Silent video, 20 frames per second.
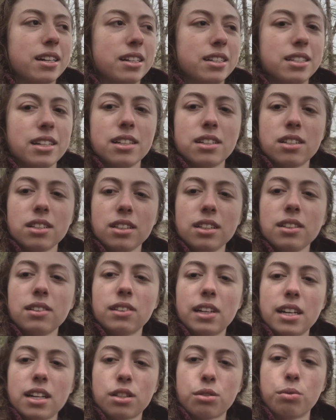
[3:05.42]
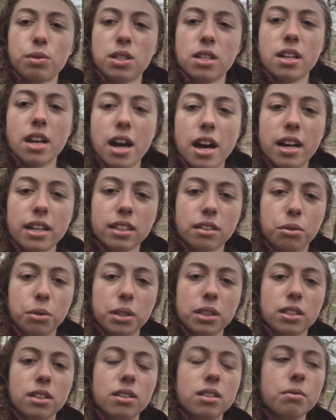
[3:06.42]
essentially Linux was not
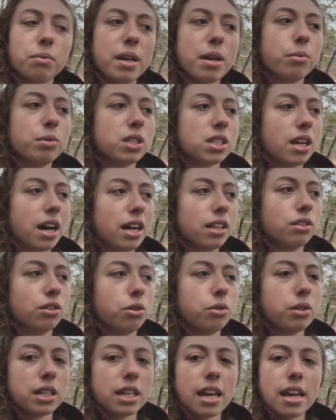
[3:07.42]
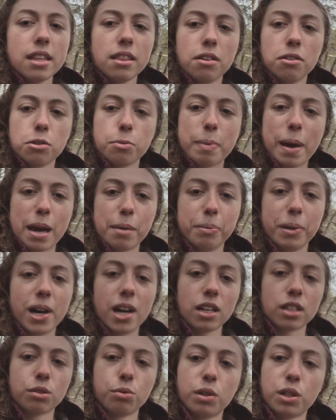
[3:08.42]
going, it was not loading in those bad
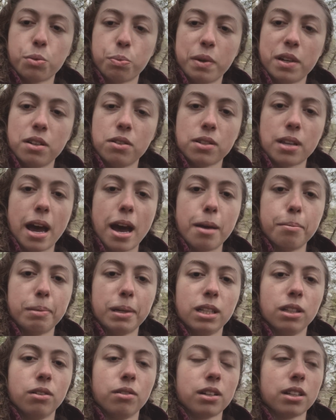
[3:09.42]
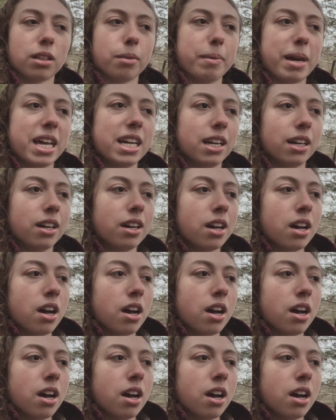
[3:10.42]
blocks, whereas Windows had been loading them in.